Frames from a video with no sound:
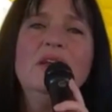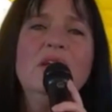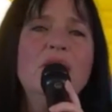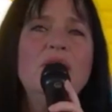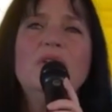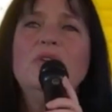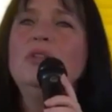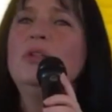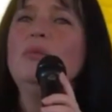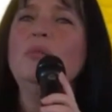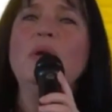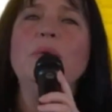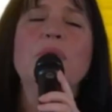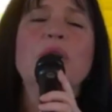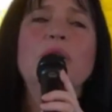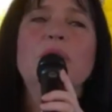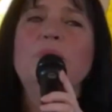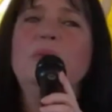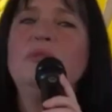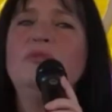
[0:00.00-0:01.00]
The only way we're
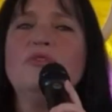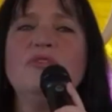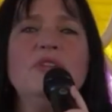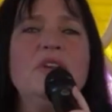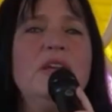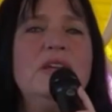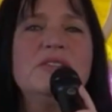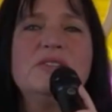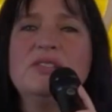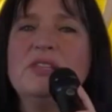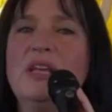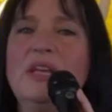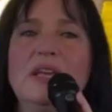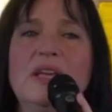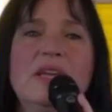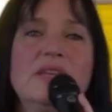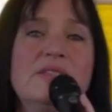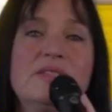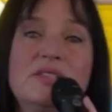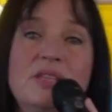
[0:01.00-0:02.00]
going to be free
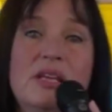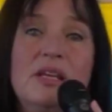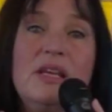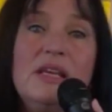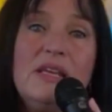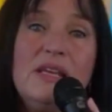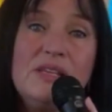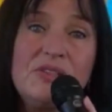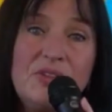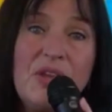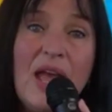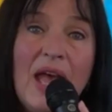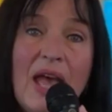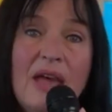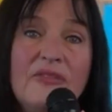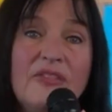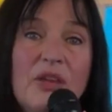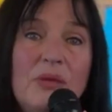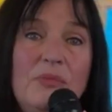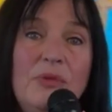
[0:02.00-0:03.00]
is to
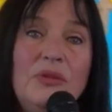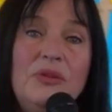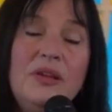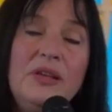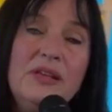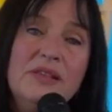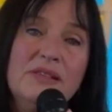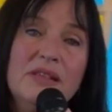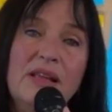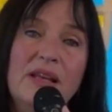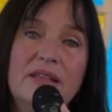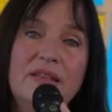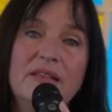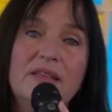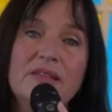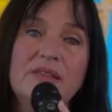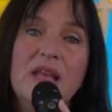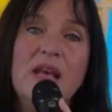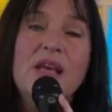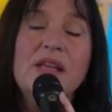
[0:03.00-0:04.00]
have communities like this,